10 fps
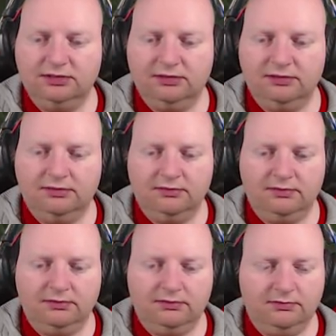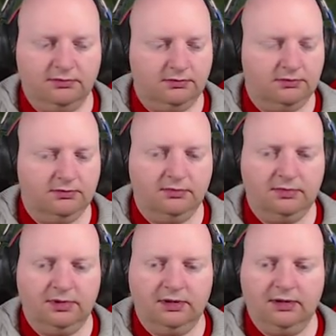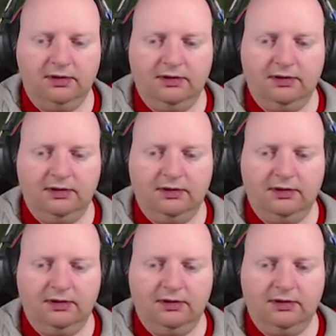[no speech]